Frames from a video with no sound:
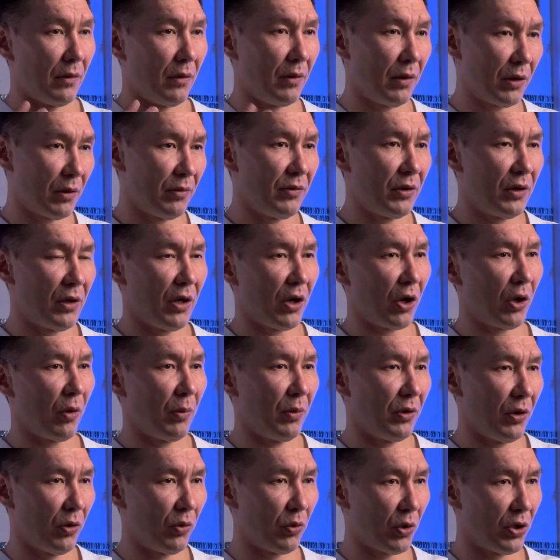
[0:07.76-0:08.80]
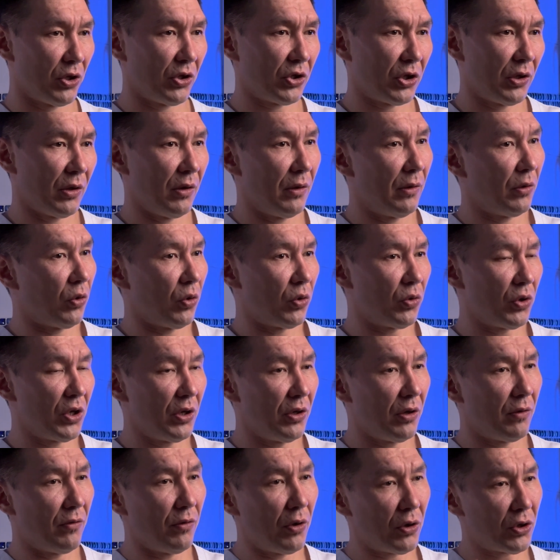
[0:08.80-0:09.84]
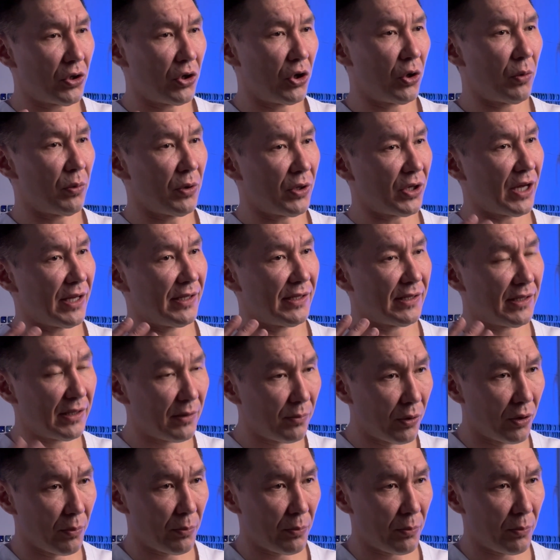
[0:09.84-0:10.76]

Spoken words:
A very common question, or rather very common cases in my